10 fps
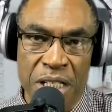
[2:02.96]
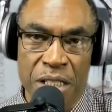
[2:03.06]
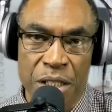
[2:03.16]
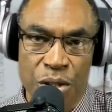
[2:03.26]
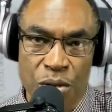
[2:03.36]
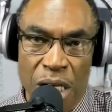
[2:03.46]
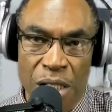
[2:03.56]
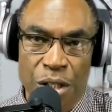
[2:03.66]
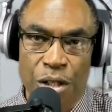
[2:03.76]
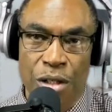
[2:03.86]
business is
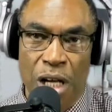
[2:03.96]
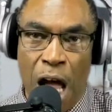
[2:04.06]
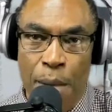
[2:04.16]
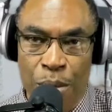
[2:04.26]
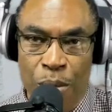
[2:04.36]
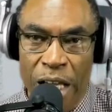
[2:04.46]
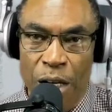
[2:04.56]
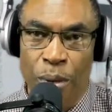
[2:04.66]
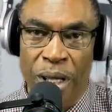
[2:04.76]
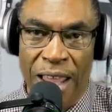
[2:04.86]
structured
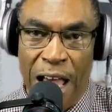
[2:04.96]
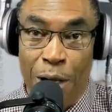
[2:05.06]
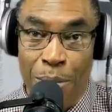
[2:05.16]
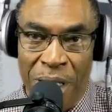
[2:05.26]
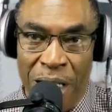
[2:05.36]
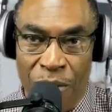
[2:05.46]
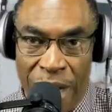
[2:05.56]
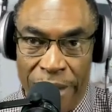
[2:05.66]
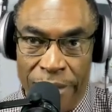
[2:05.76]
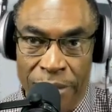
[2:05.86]
operate without me
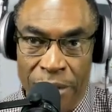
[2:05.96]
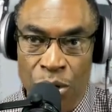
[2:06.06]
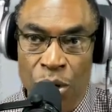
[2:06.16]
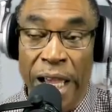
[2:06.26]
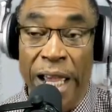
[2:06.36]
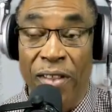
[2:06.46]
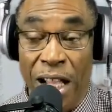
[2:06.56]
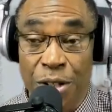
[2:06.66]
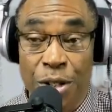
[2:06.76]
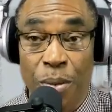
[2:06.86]
around, and
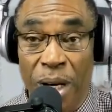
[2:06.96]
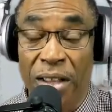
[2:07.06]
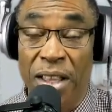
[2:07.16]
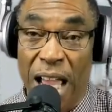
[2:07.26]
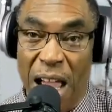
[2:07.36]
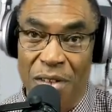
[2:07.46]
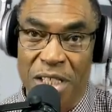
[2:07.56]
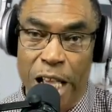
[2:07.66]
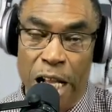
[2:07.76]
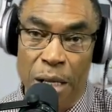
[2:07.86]
that's the way that I have it
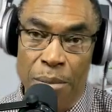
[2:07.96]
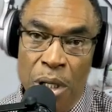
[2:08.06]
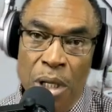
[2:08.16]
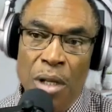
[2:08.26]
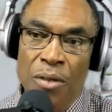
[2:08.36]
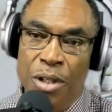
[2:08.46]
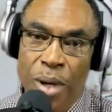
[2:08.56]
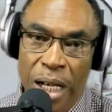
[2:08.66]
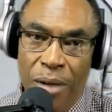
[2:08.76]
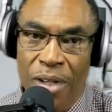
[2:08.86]
set up. The
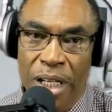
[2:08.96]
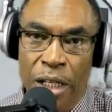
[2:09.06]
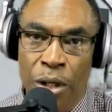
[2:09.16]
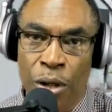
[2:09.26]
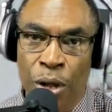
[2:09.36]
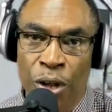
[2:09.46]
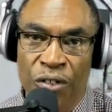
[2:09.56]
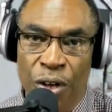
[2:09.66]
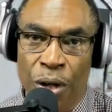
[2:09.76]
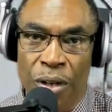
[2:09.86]
training videos
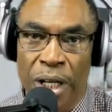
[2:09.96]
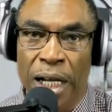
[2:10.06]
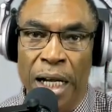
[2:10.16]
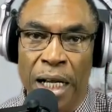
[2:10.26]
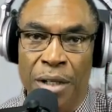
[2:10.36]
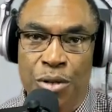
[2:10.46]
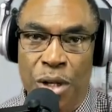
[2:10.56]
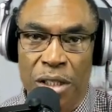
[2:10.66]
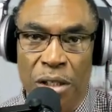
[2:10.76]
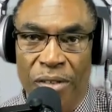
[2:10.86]
for the
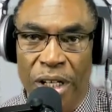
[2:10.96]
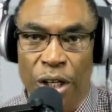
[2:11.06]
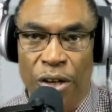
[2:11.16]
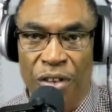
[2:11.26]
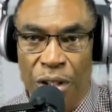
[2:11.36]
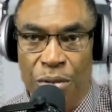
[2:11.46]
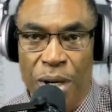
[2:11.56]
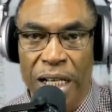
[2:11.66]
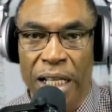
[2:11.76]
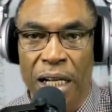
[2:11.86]
instructional videos for the
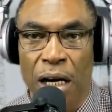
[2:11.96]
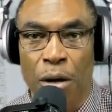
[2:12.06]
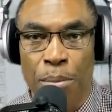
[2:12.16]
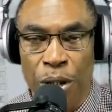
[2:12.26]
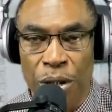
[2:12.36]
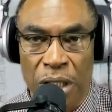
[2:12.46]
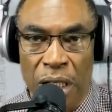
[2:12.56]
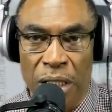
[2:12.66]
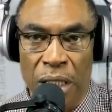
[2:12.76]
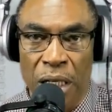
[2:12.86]
training are posted
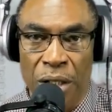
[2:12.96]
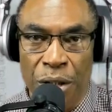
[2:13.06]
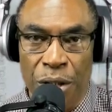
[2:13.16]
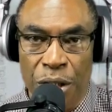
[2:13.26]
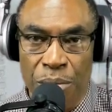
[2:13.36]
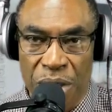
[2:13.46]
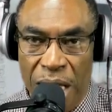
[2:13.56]
on on the YouTube